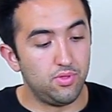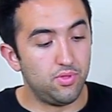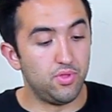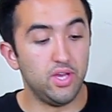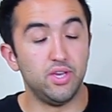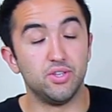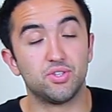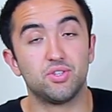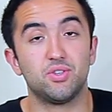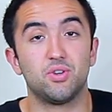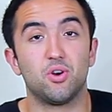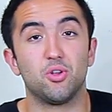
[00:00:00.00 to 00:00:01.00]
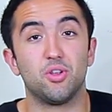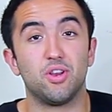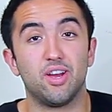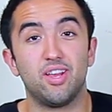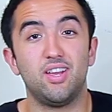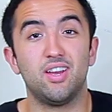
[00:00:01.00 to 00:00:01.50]
These are the
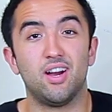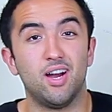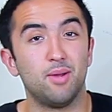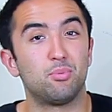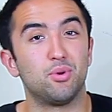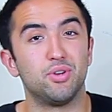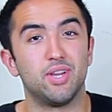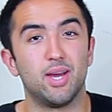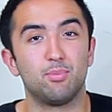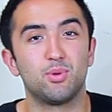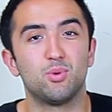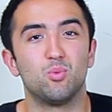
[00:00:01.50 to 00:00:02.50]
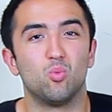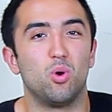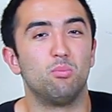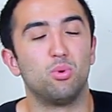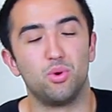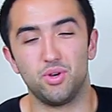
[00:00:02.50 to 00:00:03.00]
Nike HyperAdapt
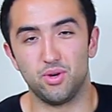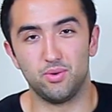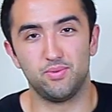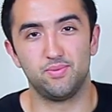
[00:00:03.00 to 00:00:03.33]
1.0.